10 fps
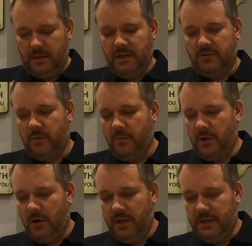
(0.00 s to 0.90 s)
The next one we
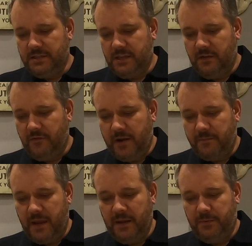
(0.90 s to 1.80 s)
got is the
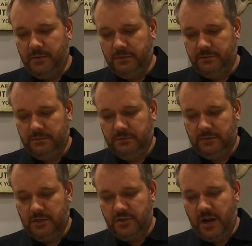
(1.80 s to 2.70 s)
red maple.
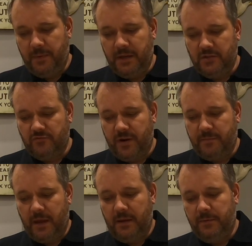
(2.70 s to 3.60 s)
The Japanese
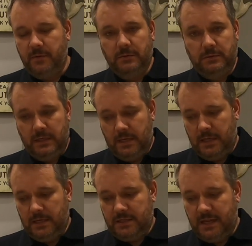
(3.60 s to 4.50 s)
red maple,
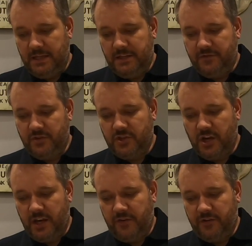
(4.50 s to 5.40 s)
native to
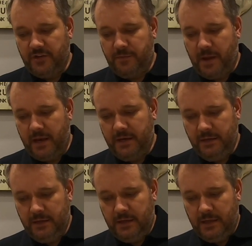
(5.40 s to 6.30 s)
China and
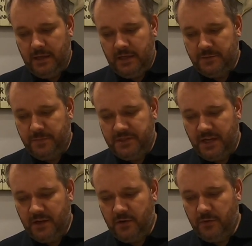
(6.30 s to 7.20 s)
Japan. Its
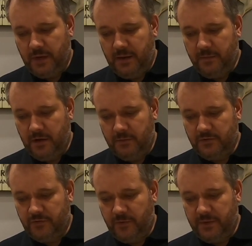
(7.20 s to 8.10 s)
botanical name
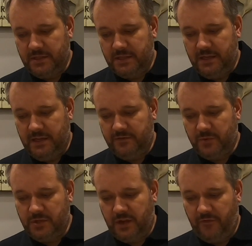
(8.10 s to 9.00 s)
comes from its leaves,
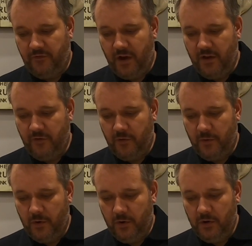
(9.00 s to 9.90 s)
which have 5 or
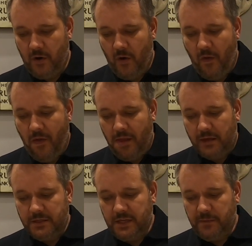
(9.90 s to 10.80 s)
more
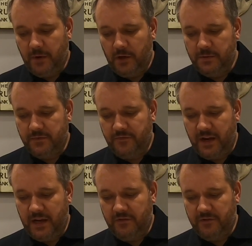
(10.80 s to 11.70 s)
deep lobes and
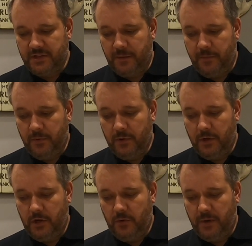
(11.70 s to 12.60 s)
vaguely resemble
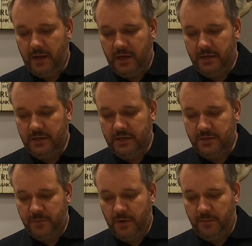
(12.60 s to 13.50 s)
a human hand. It
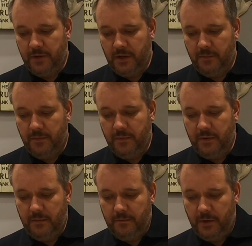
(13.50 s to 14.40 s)
a popular
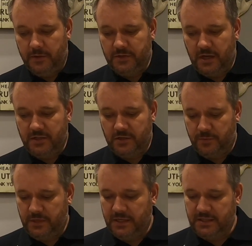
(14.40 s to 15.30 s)
bonsai
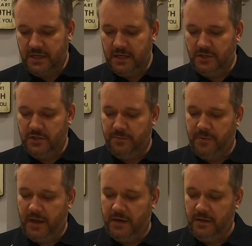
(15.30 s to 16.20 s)
subject in
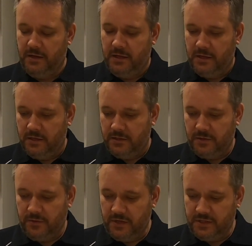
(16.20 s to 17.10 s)
Japan.
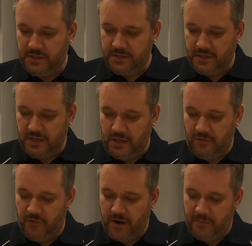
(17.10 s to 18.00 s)
So this is
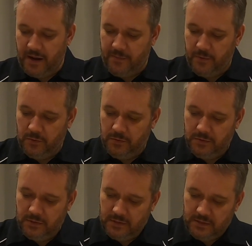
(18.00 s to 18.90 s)
the red maple
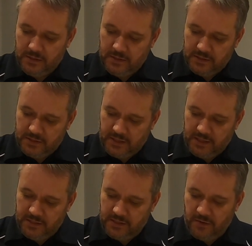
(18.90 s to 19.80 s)

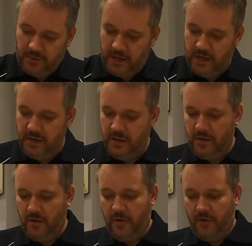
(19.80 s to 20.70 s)
seeds going
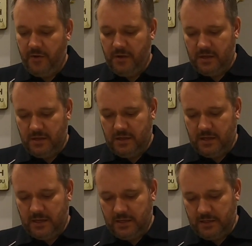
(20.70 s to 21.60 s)
in,
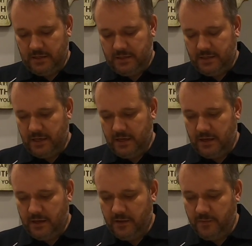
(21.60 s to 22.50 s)
and
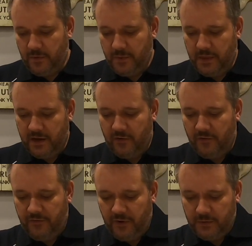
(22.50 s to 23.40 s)
at the moment they're
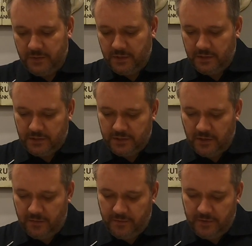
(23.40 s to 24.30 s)
all floating on the
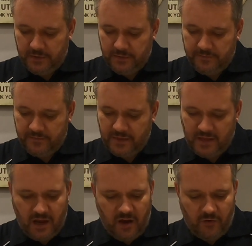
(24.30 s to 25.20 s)
top, but
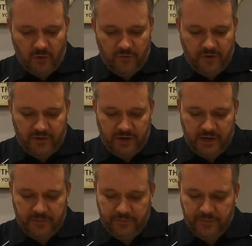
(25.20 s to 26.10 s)
they are all
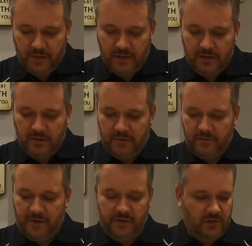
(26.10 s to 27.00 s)
very,
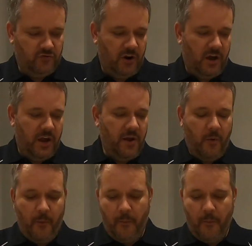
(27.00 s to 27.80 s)
very dry.